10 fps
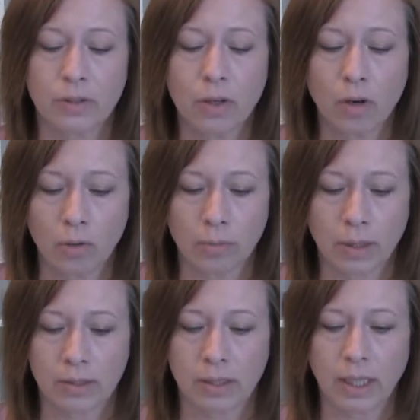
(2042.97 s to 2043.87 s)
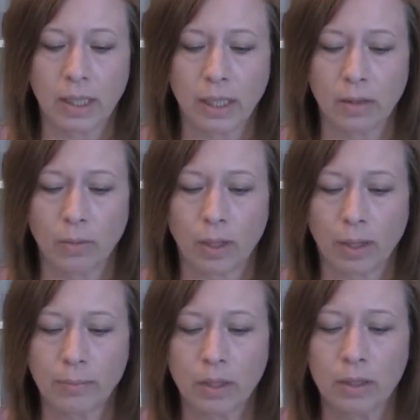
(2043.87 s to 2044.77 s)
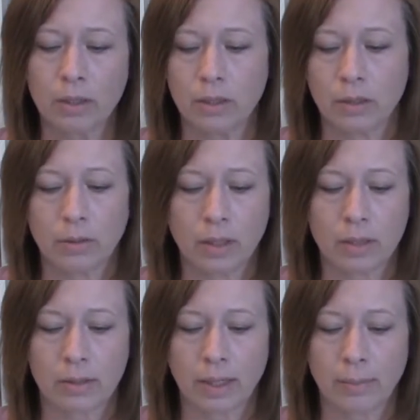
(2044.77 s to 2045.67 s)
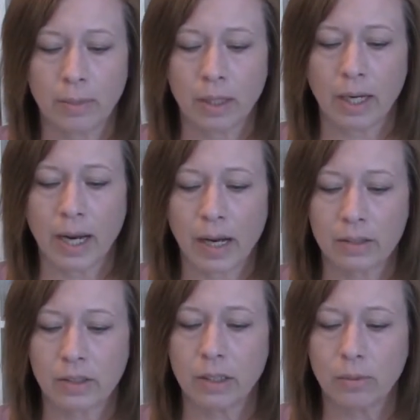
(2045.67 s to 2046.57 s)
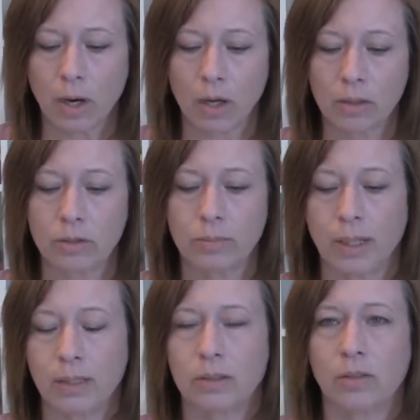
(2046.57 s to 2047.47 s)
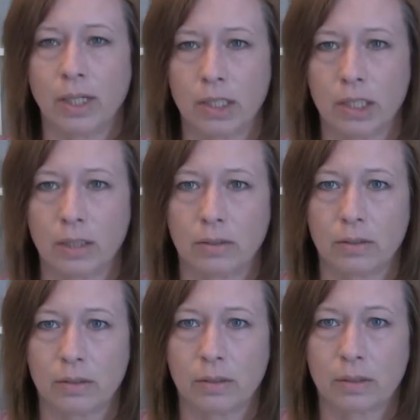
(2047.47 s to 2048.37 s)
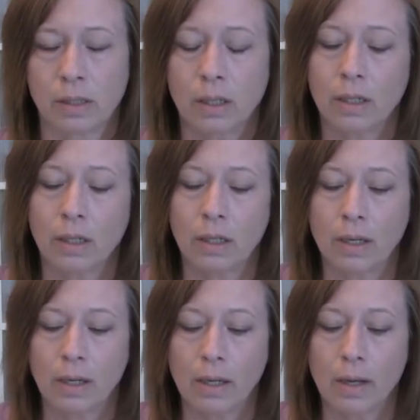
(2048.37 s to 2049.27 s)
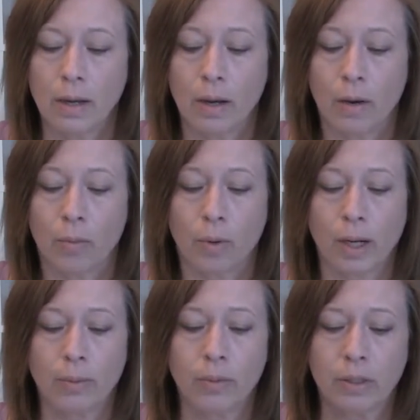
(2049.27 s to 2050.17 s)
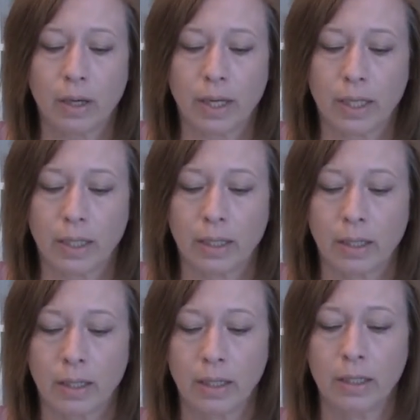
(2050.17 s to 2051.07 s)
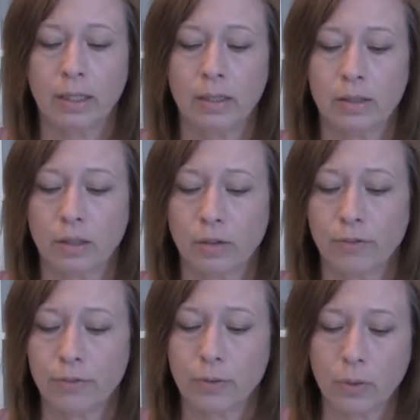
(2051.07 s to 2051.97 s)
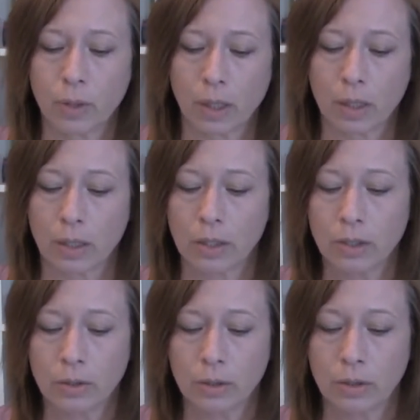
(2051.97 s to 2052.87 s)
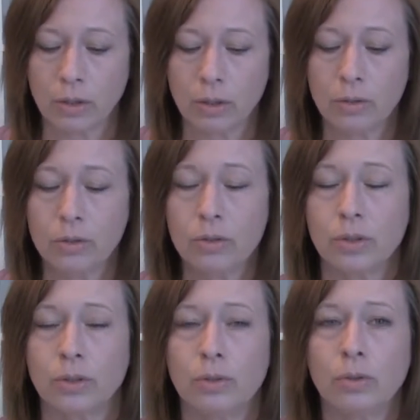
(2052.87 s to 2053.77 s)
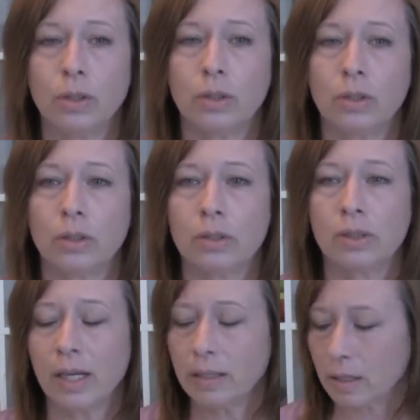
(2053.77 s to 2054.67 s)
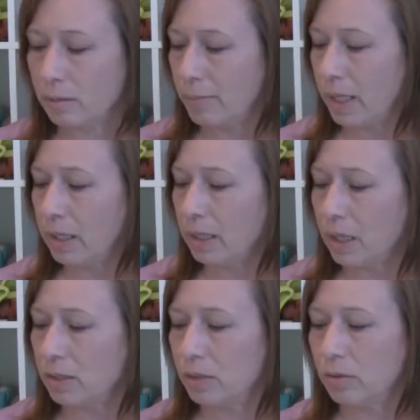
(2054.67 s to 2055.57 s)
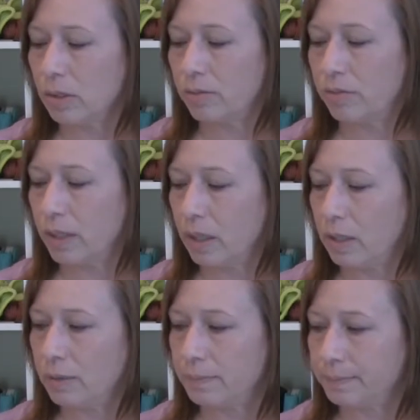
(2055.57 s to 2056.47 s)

for the Homeless. And what I'm going to do is I'm going to ask you all to make donations. What I would like is for you to send as many as you can fit